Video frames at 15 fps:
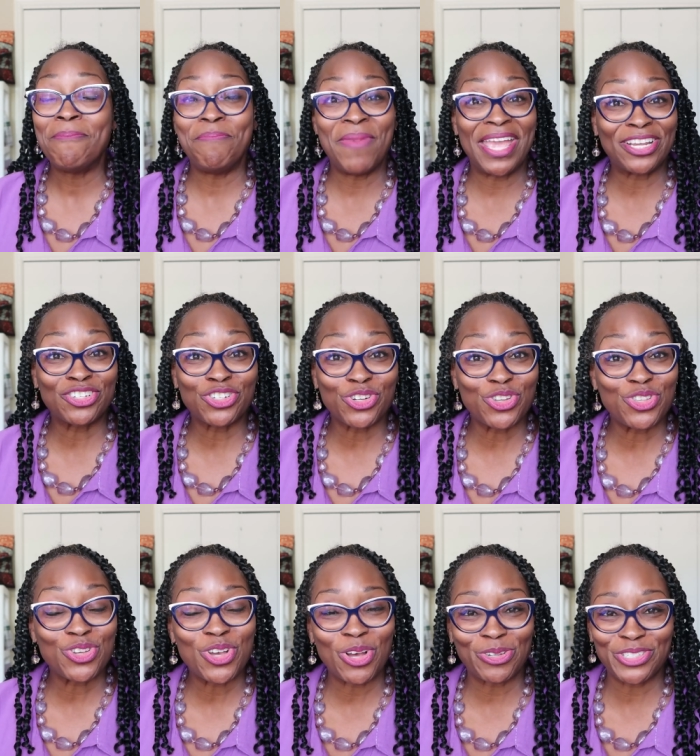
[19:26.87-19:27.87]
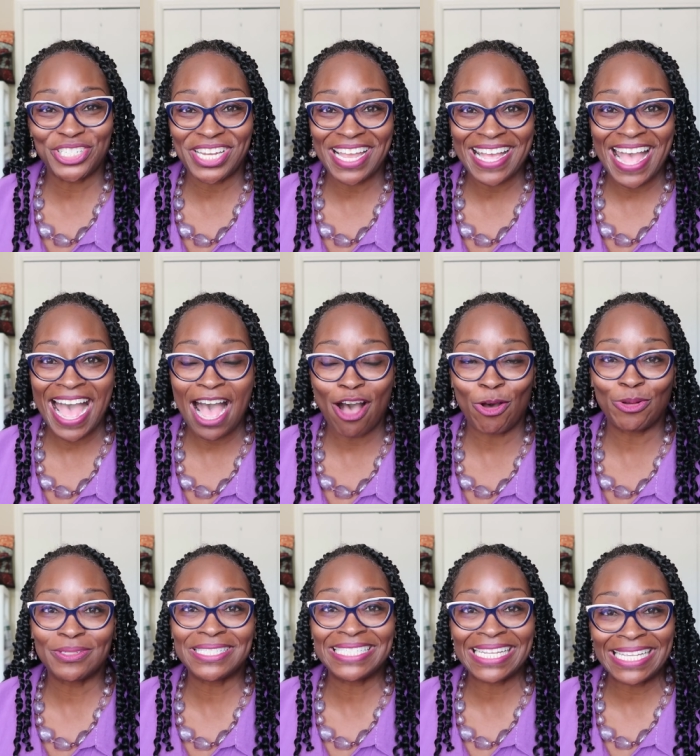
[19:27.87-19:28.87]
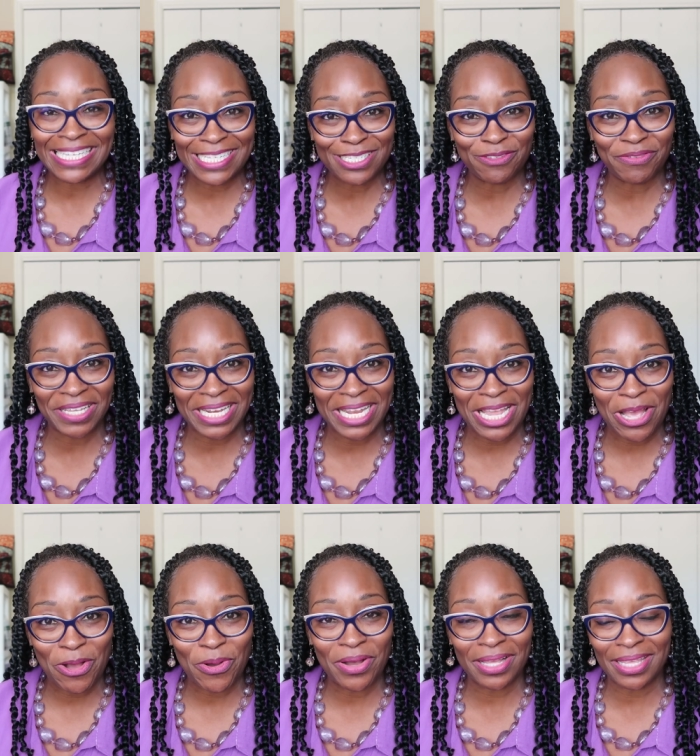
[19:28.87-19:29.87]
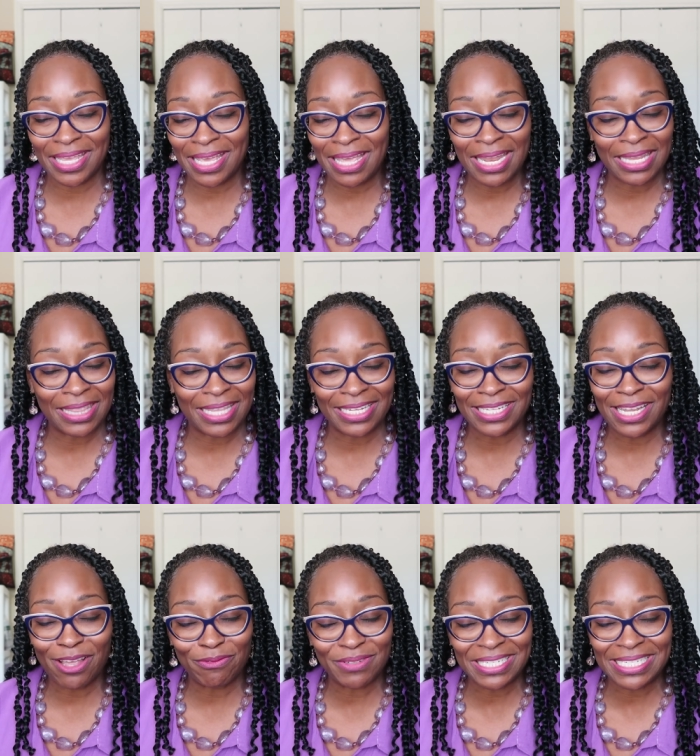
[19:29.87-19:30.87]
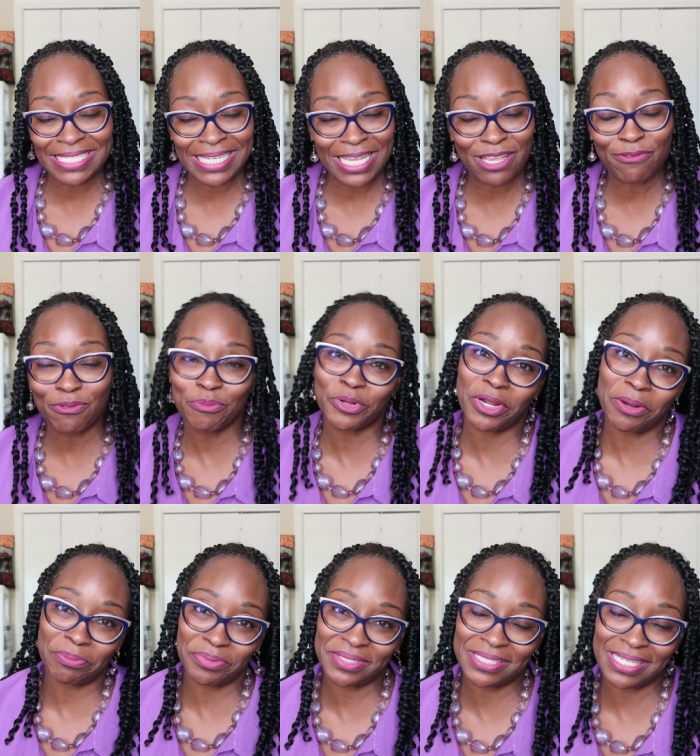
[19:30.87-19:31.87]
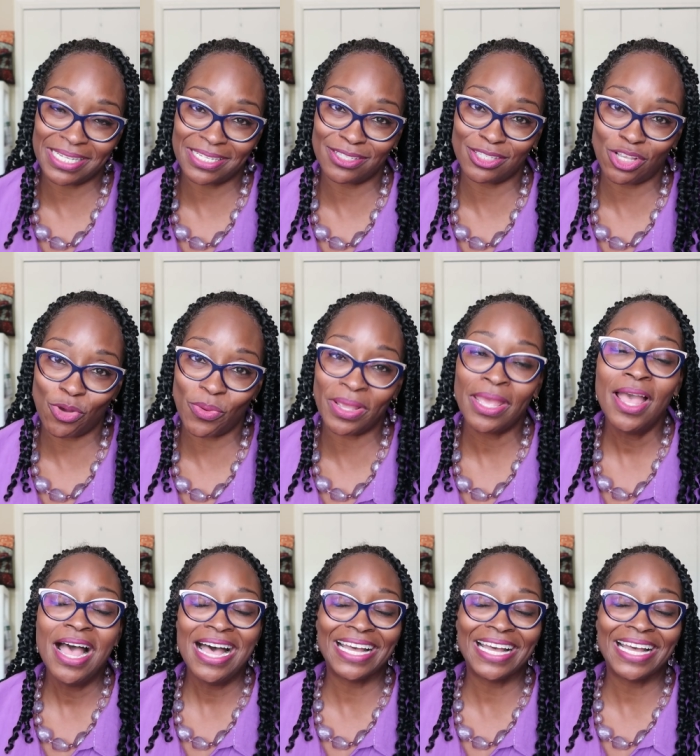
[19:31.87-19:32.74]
make sure you go check out Tea's video again the lovely Tea from Crumpets Tea Sewing